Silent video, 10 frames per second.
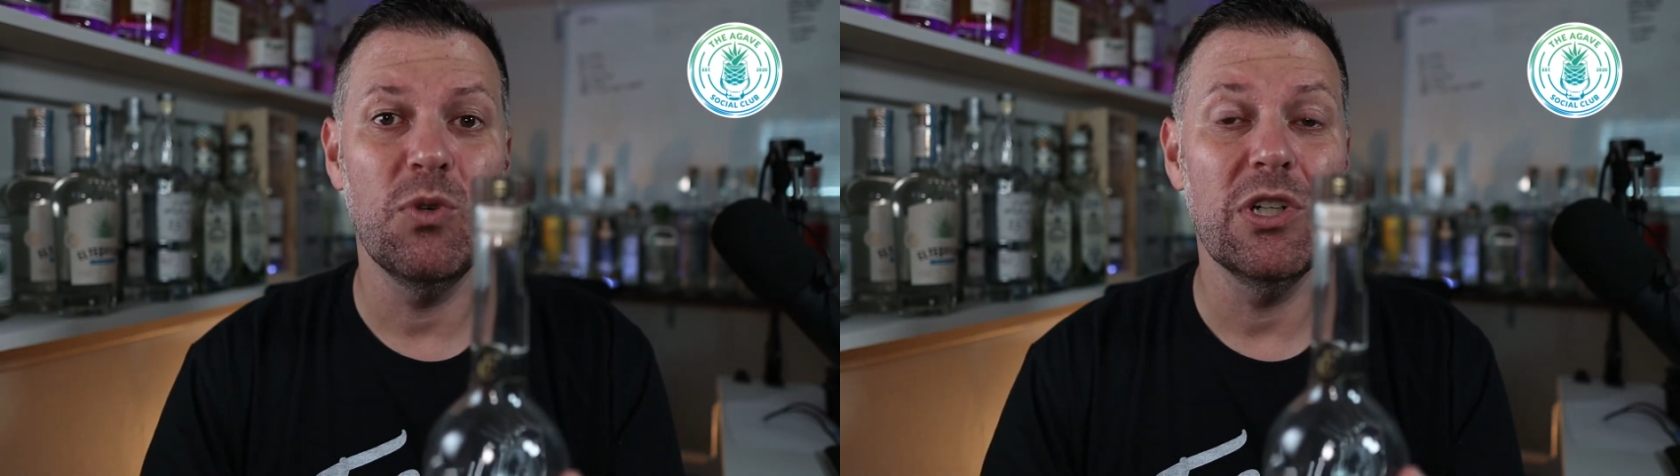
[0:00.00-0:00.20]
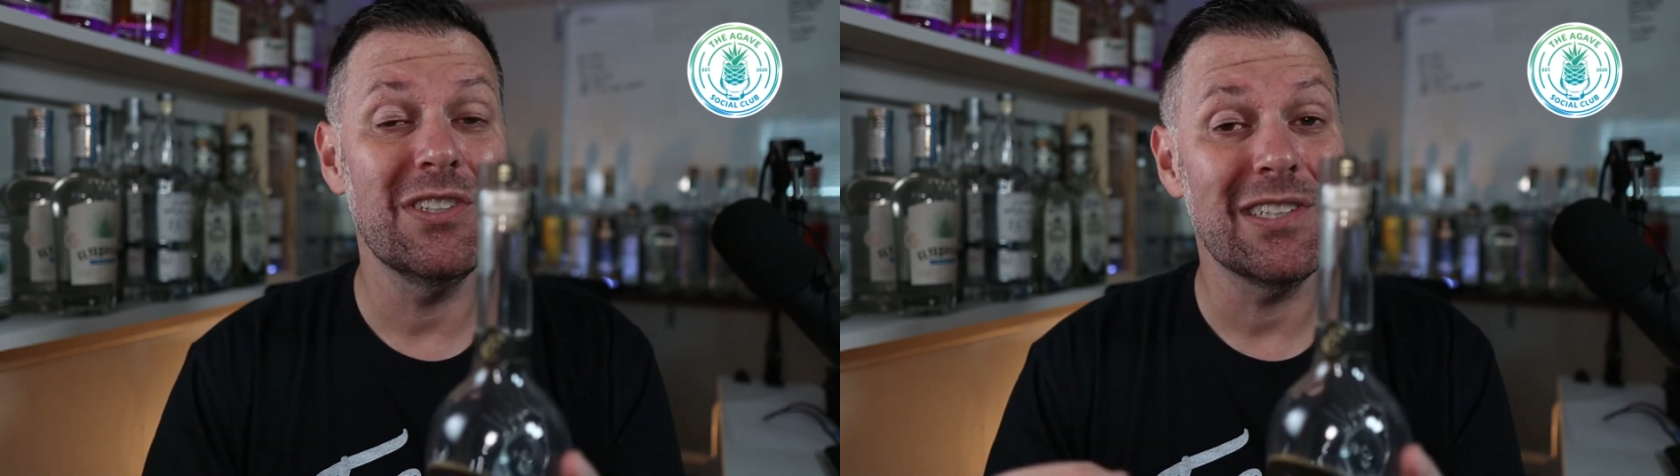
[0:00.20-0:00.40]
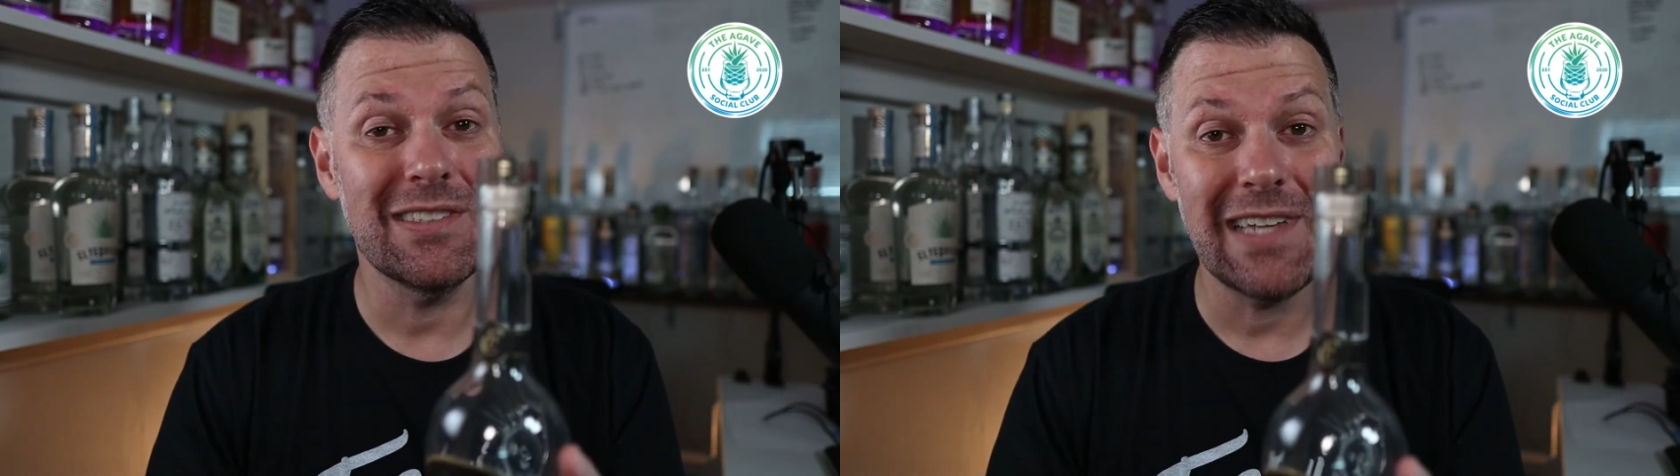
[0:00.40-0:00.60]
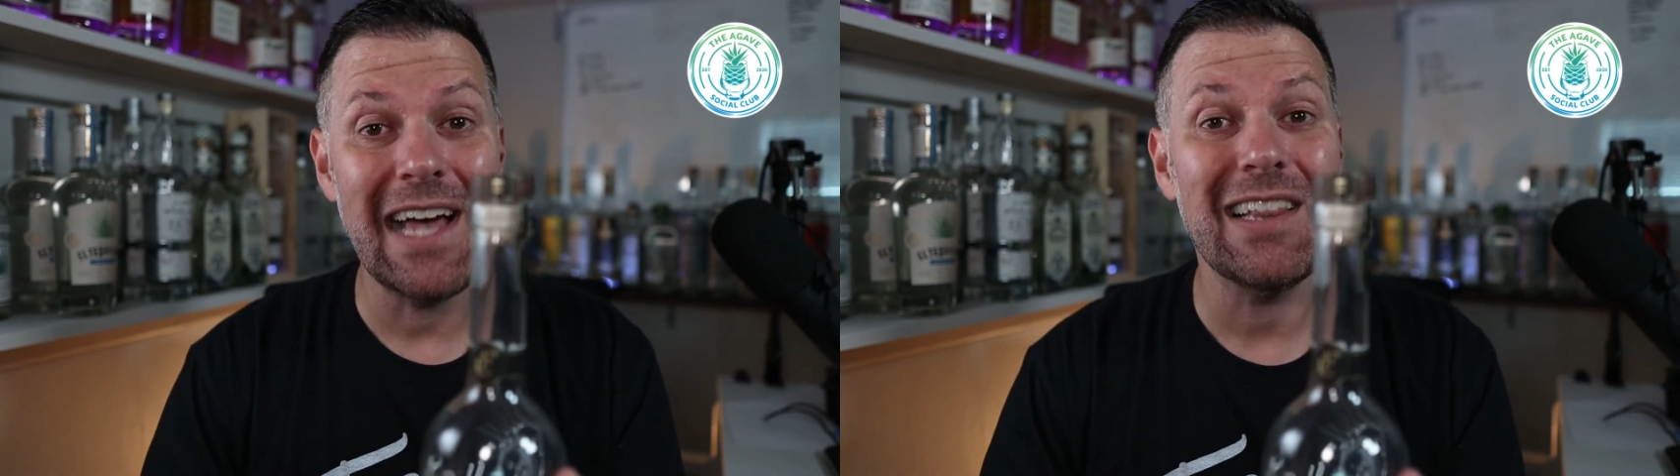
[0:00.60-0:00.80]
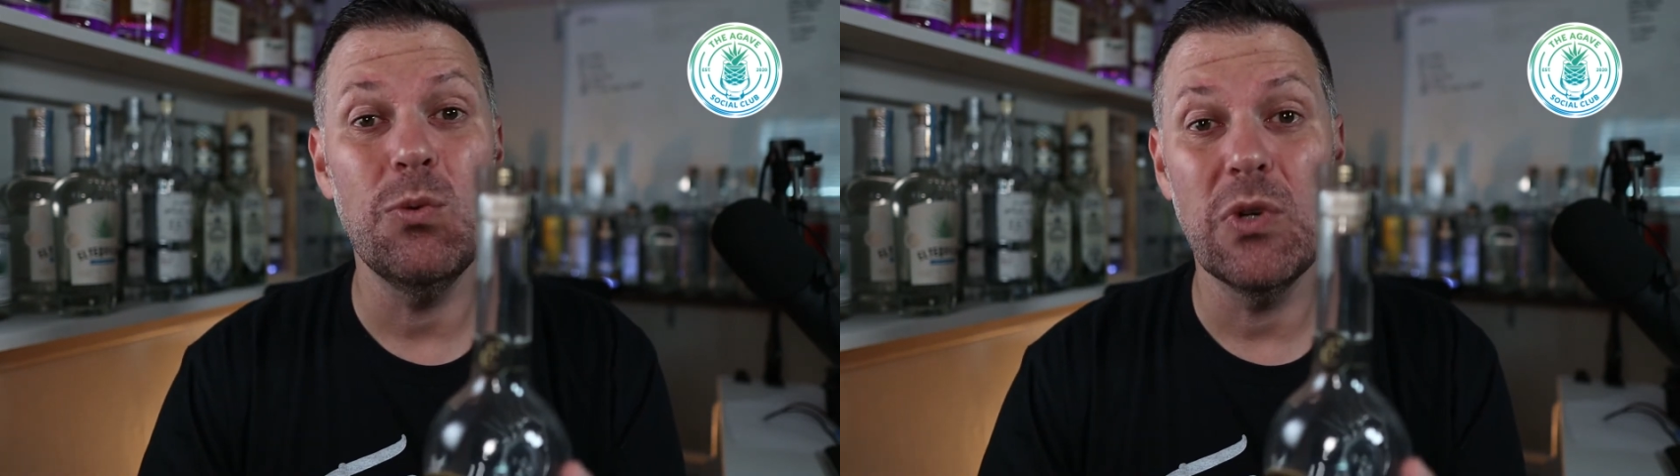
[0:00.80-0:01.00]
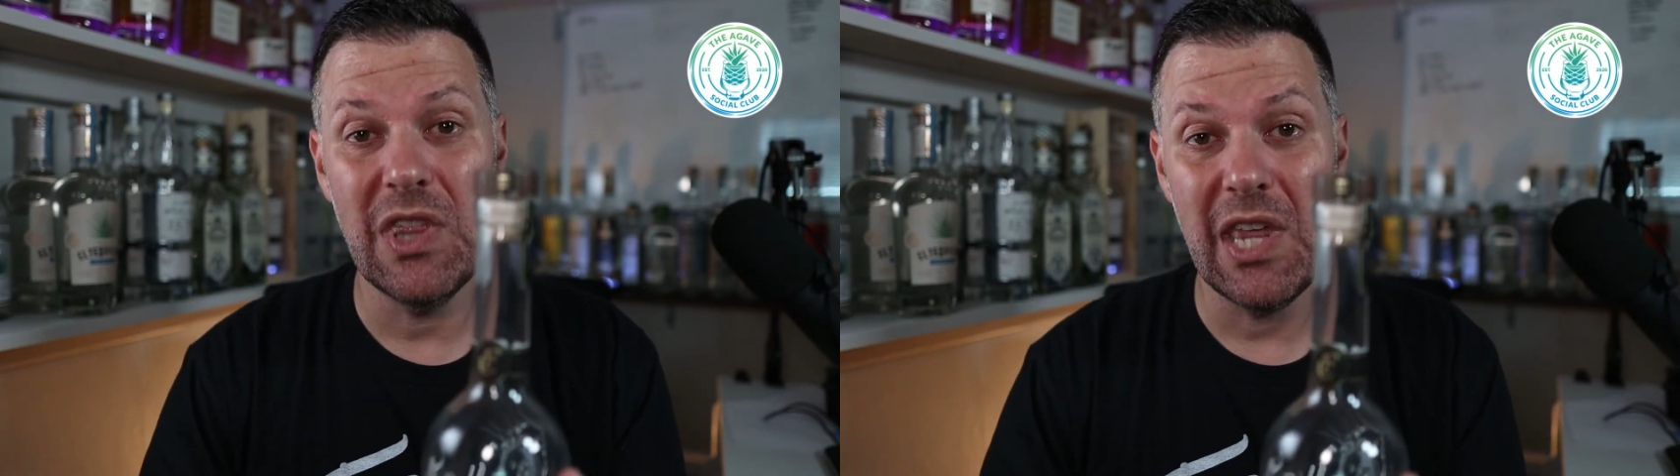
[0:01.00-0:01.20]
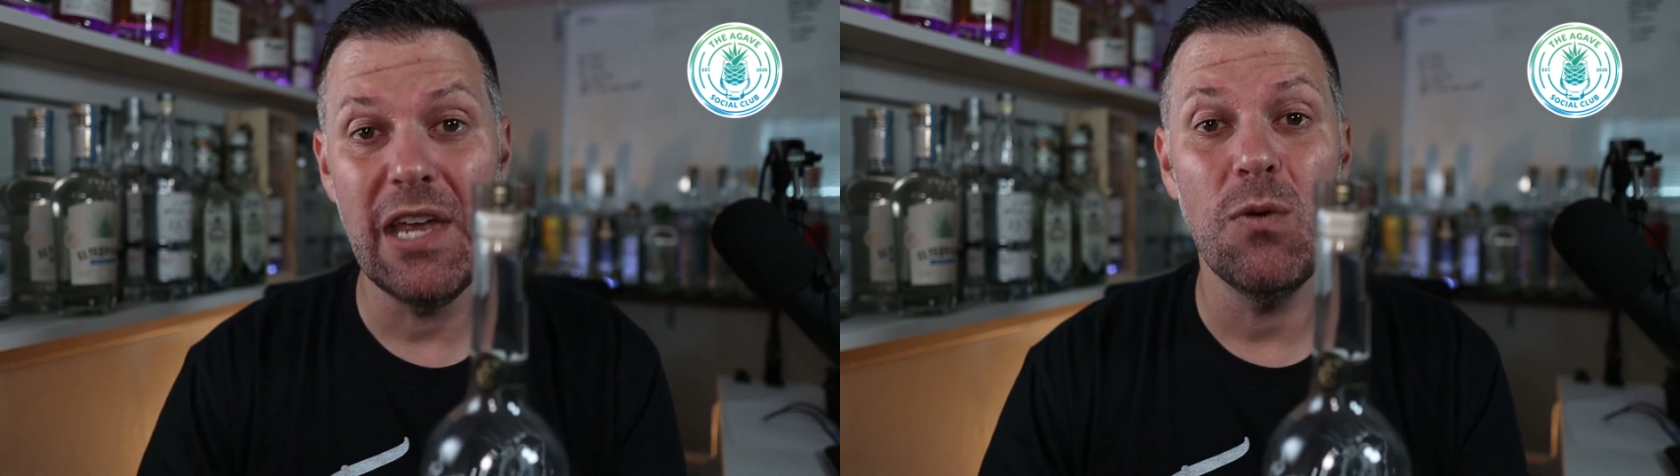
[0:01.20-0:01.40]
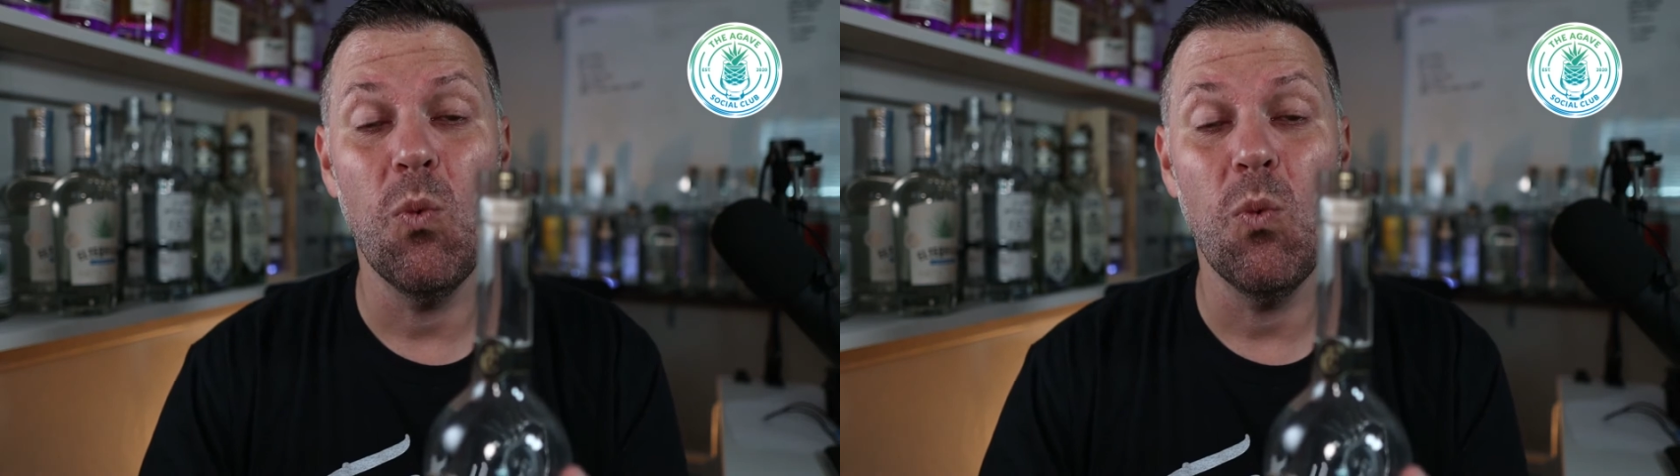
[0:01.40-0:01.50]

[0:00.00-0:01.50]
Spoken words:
which is exactly what they